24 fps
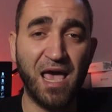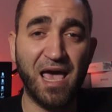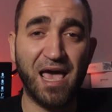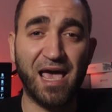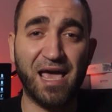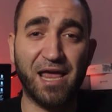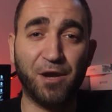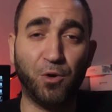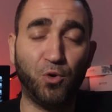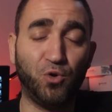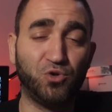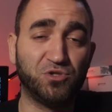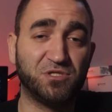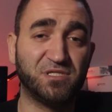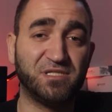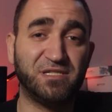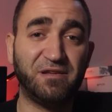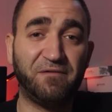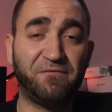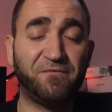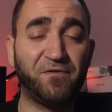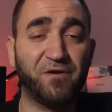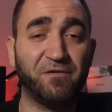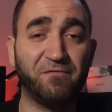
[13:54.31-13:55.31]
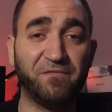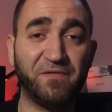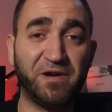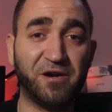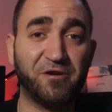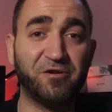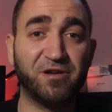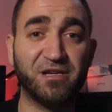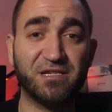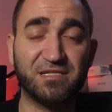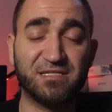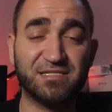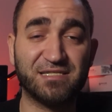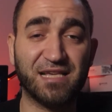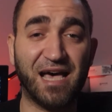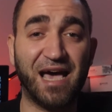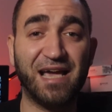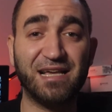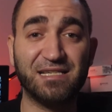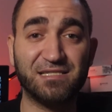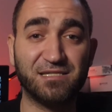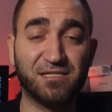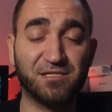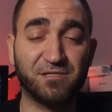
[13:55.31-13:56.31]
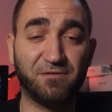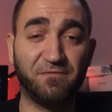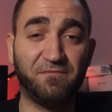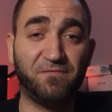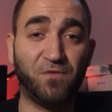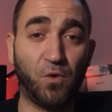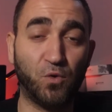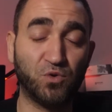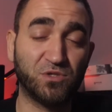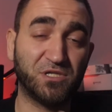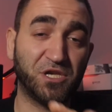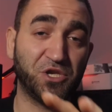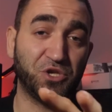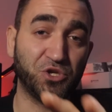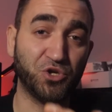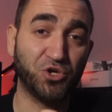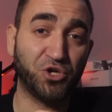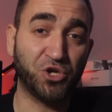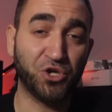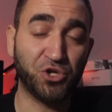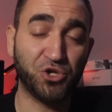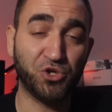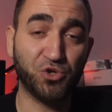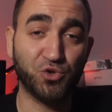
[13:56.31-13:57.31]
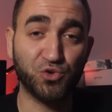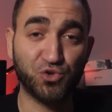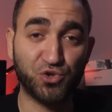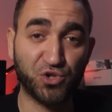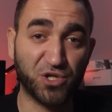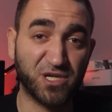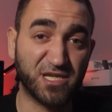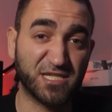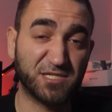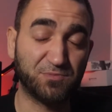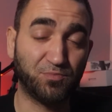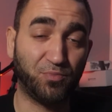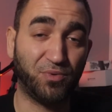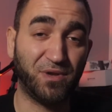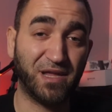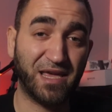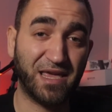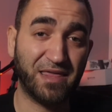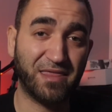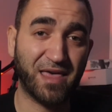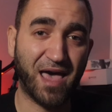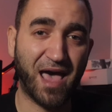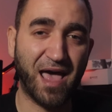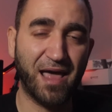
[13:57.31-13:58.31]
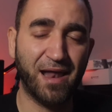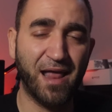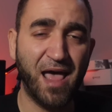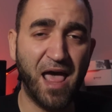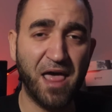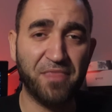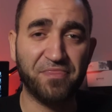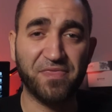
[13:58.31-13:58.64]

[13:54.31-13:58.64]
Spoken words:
it holds different various sizes of phones that you can use to display that.